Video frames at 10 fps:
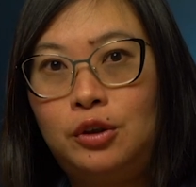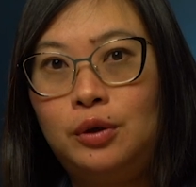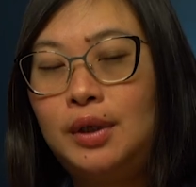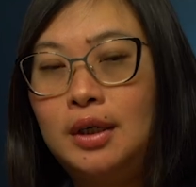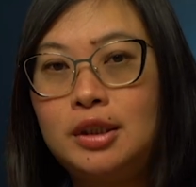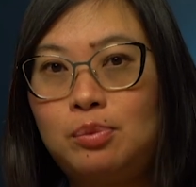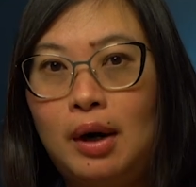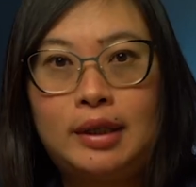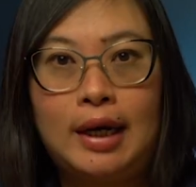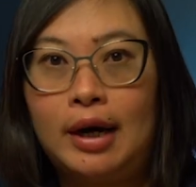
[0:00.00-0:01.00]
or Tiodang as
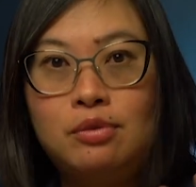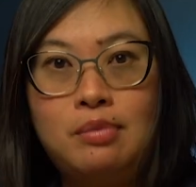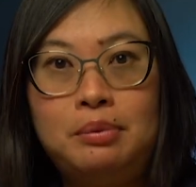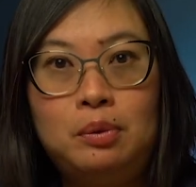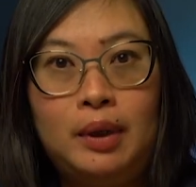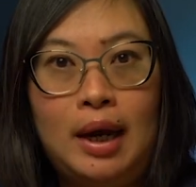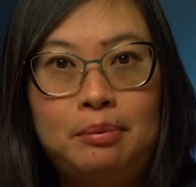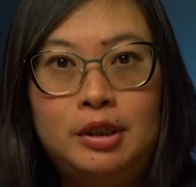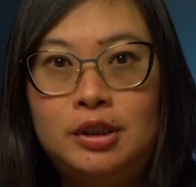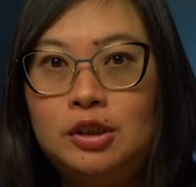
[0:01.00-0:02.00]
well. They can't remember what
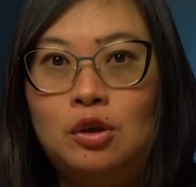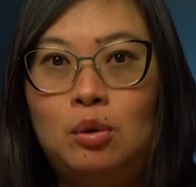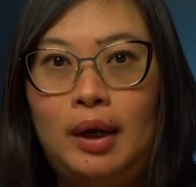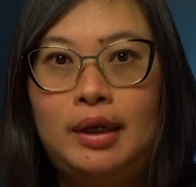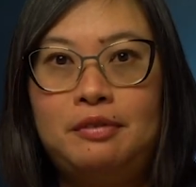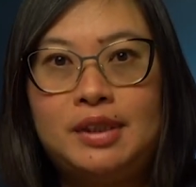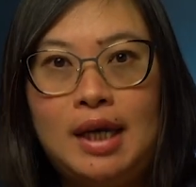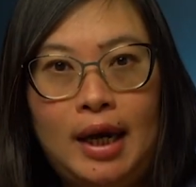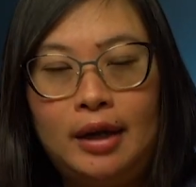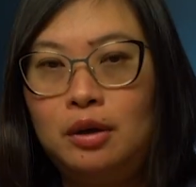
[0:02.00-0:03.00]
happened or what they've
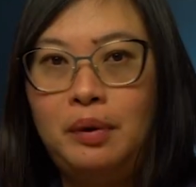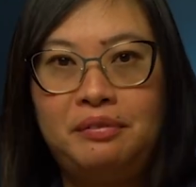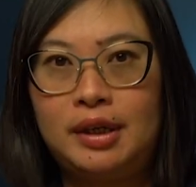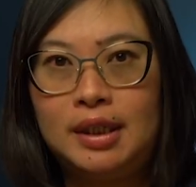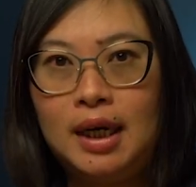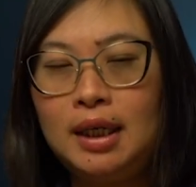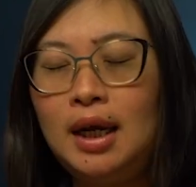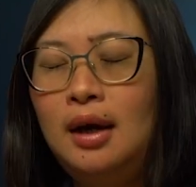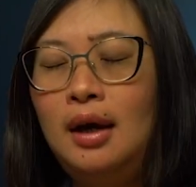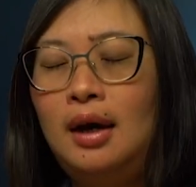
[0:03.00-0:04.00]
said or what they've
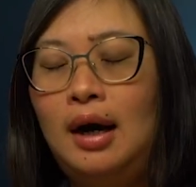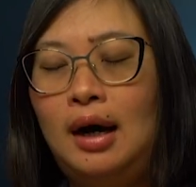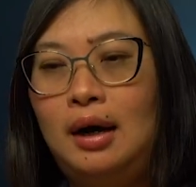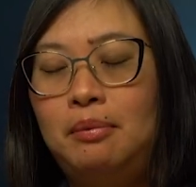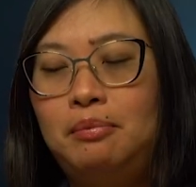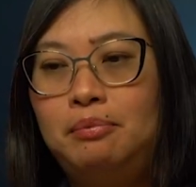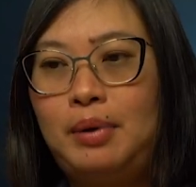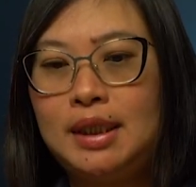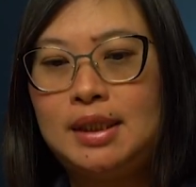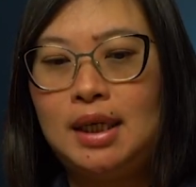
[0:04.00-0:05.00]
done,
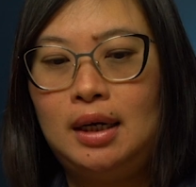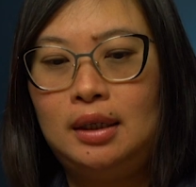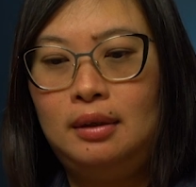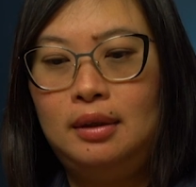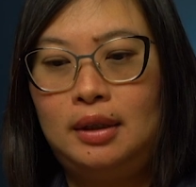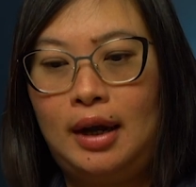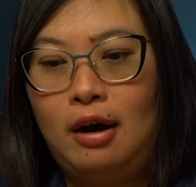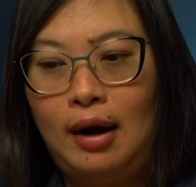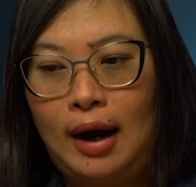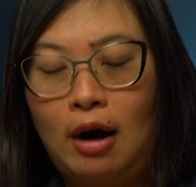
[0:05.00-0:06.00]
but
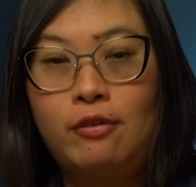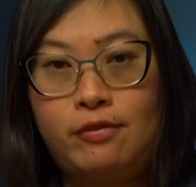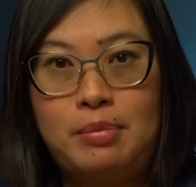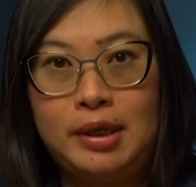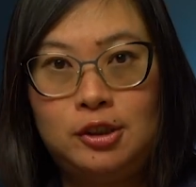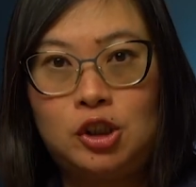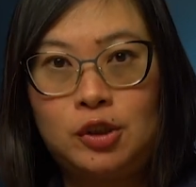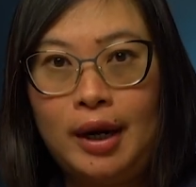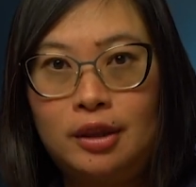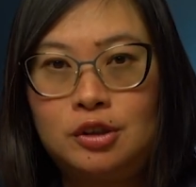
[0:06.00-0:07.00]
they are of immense
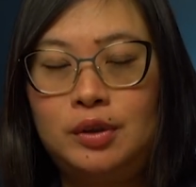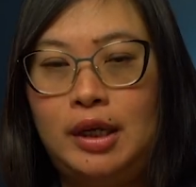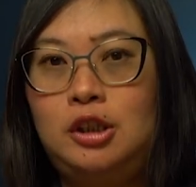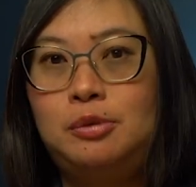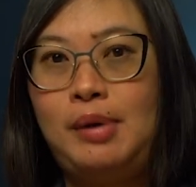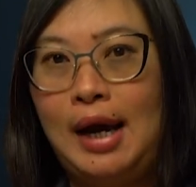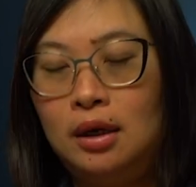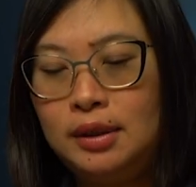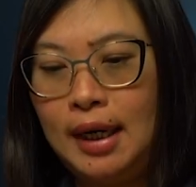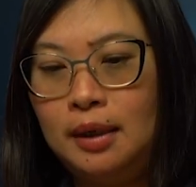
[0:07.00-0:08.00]
strength, so they need to be
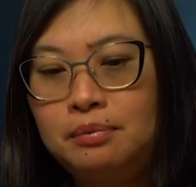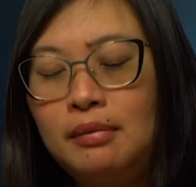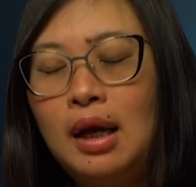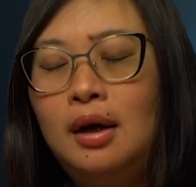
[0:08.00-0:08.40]
held down.